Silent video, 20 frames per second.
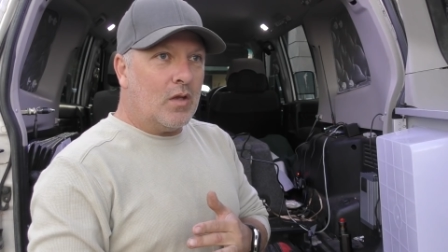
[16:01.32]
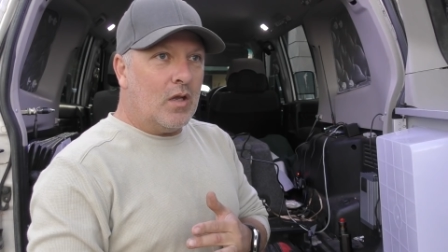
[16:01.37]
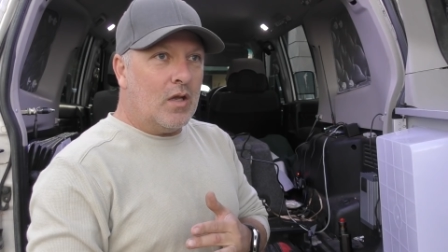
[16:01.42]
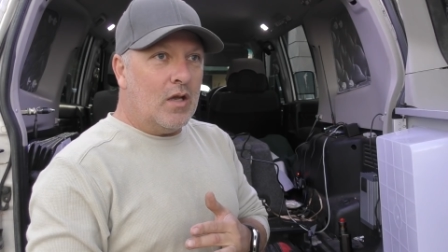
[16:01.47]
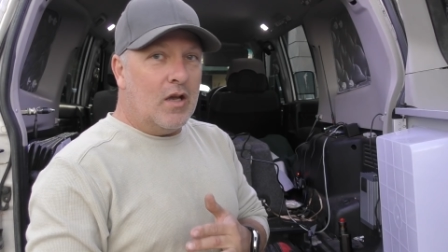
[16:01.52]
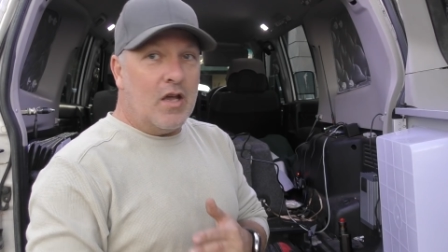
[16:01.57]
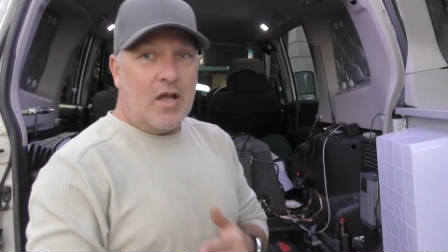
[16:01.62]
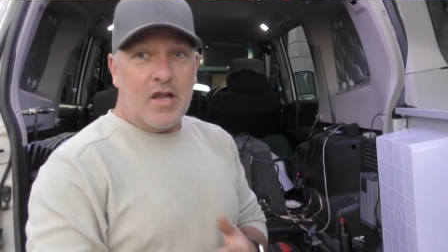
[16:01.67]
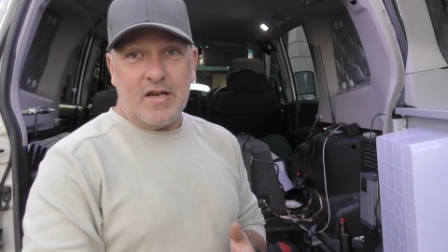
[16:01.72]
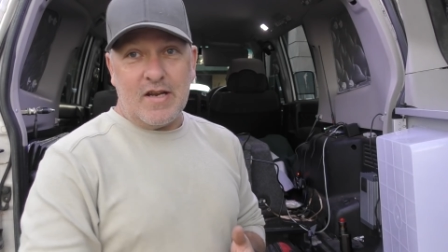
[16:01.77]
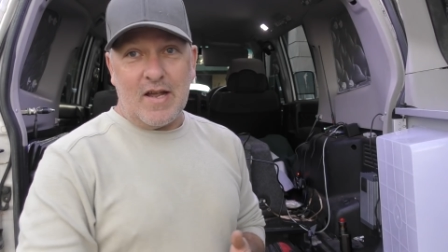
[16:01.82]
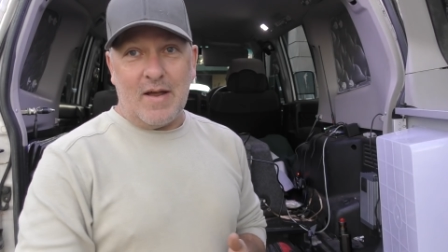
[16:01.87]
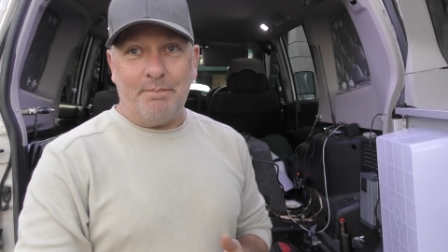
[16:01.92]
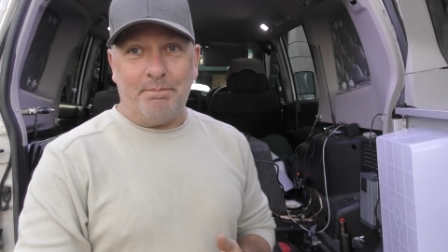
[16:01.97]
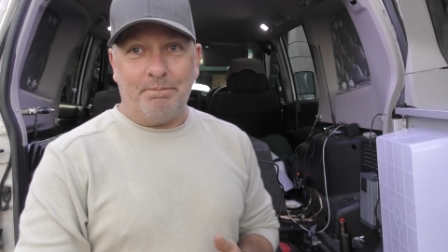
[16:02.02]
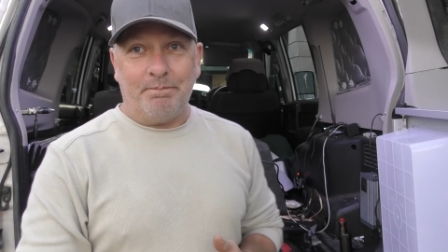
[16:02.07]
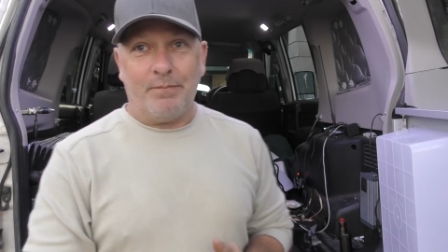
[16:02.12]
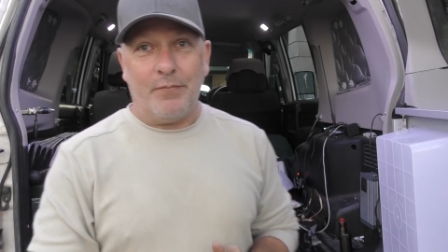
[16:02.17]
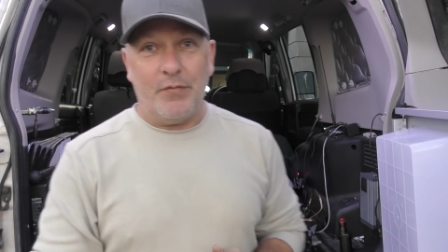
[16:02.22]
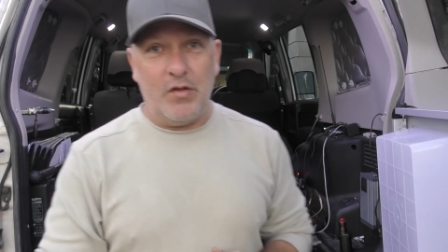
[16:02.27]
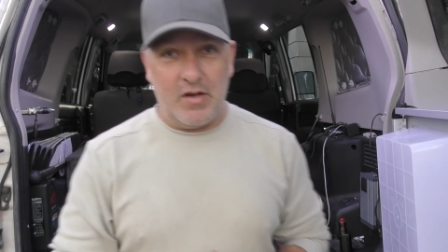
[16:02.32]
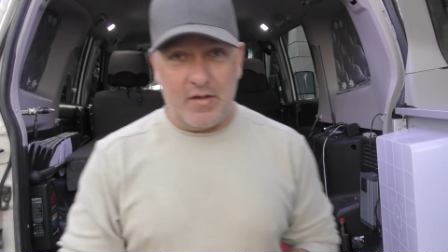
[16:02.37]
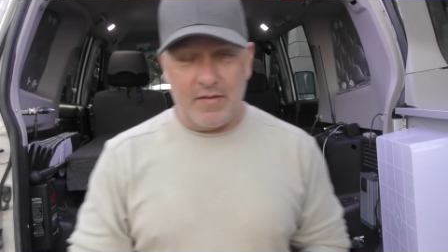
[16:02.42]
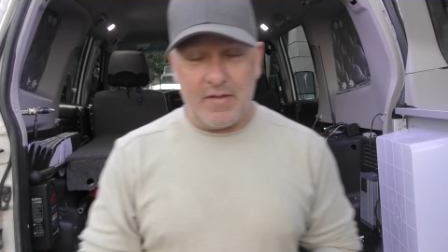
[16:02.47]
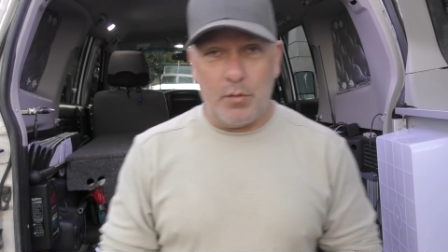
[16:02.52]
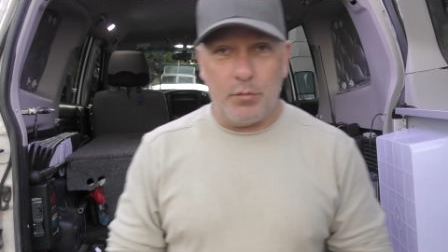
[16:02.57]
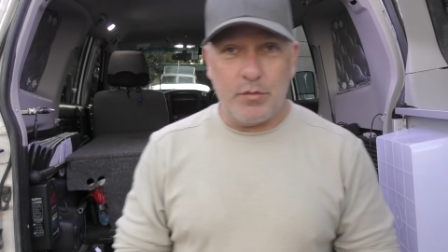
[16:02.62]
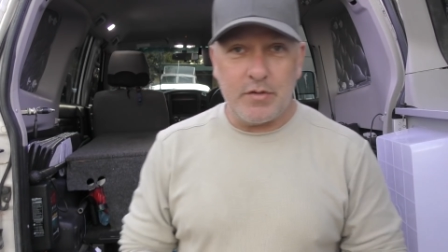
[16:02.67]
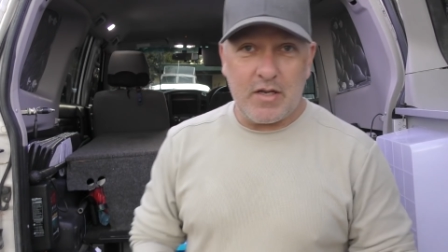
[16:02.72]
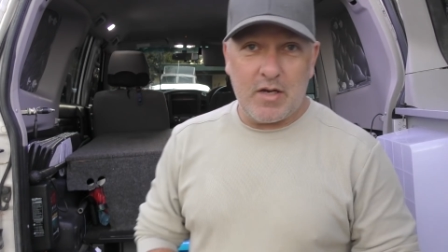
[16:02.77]
a heat gun, thinking
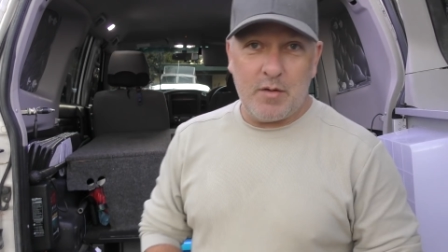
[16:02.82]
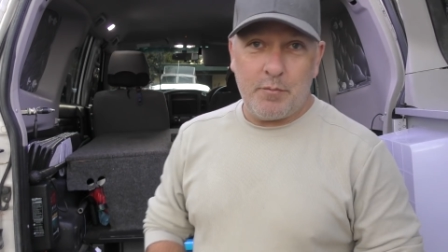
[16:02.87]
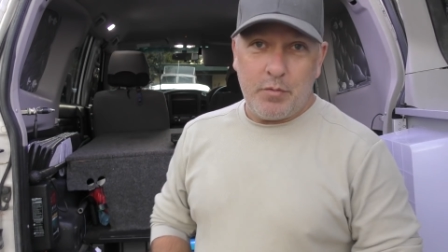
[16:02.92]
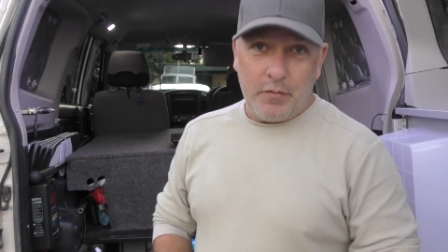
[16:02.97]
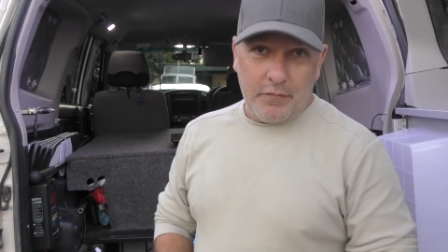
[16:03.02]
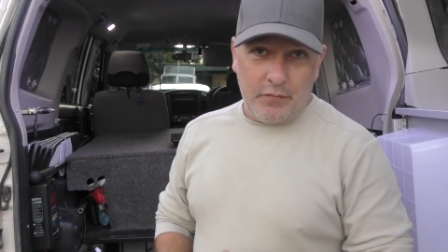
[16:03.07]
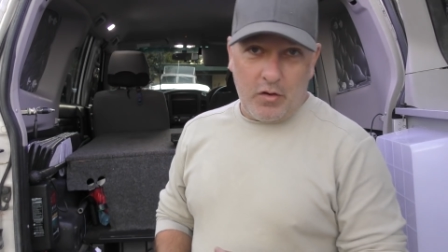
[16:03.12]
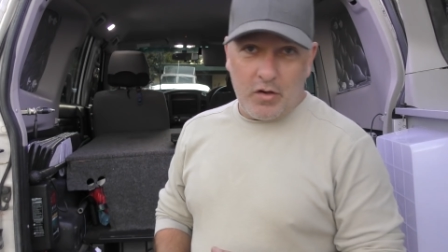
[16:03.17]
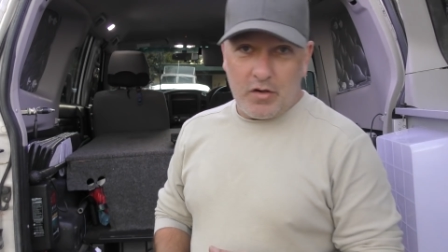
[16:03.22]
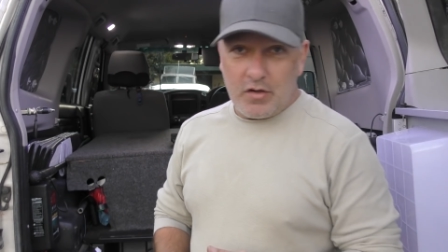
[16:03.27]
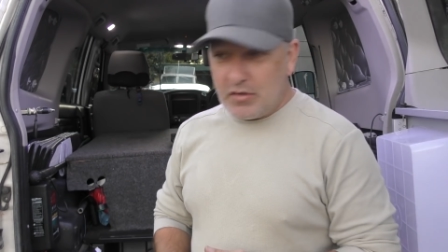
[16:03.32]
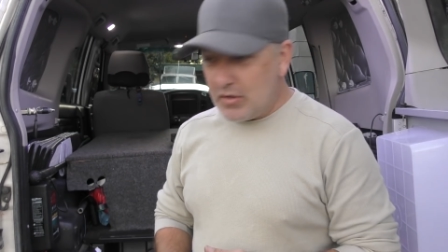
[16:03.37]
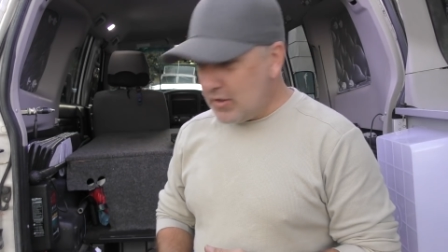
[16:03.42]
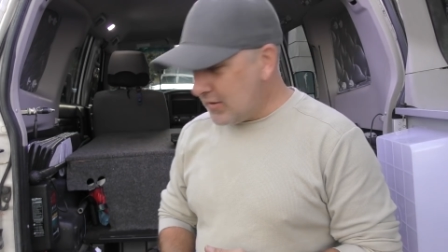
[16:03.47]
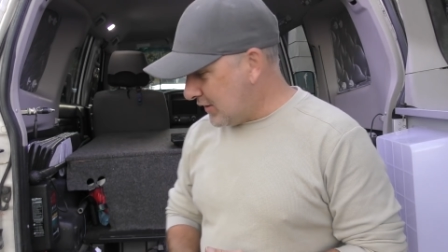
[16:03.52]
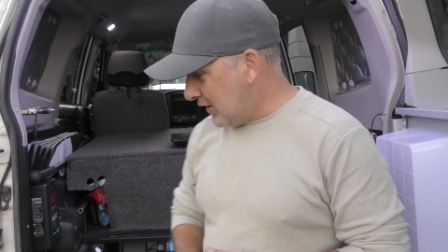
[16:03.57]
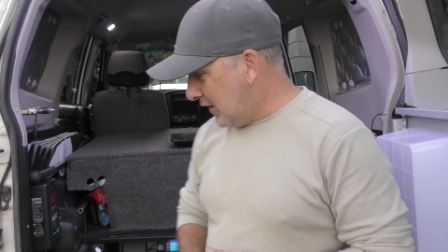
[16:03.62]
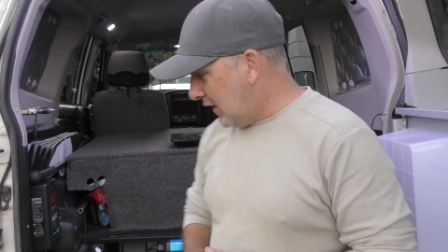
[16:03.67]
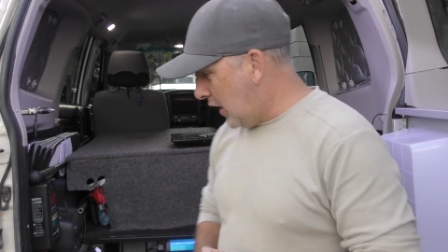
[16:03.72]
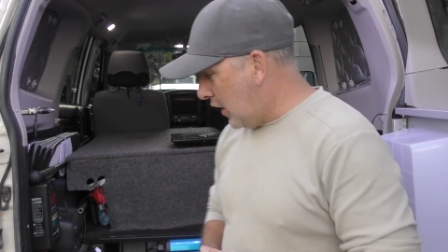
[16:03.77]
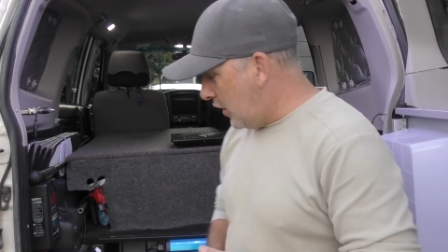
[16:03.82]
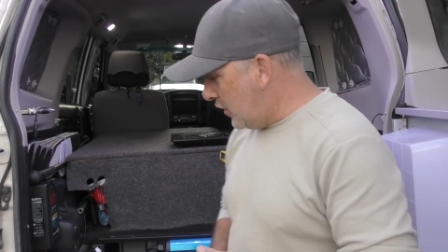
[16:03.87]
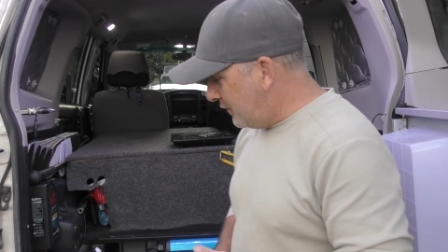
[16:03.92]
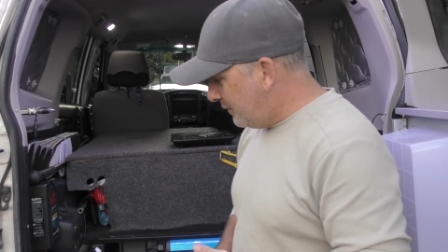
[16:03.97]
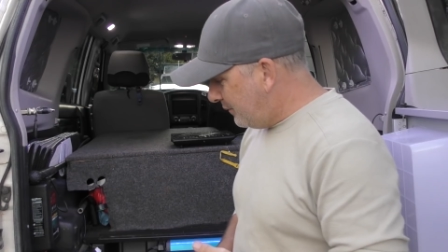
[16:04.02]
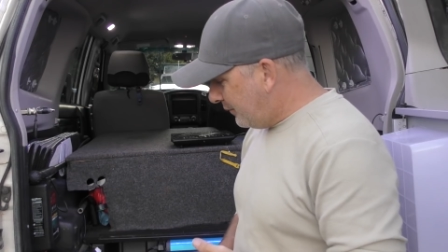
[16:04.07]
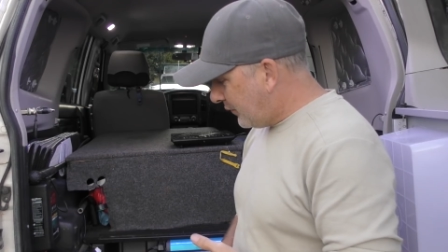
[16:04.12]
that was going to provide a decent load.